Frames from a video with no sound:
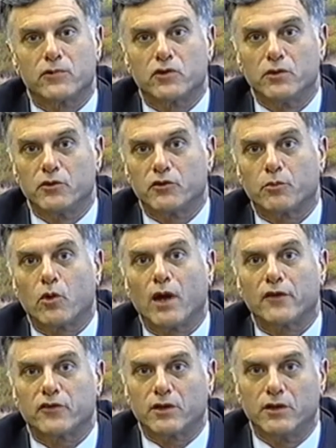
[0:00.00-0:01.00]
Stu was a
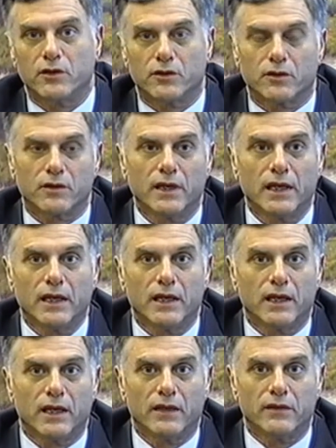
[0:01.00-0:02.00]
prosecutor
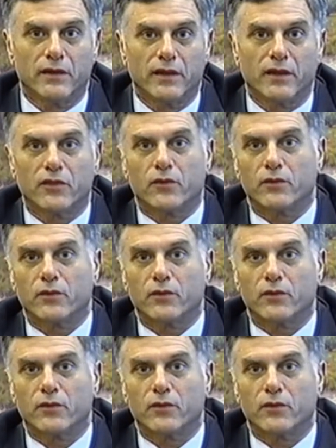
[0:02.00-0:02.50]
in the then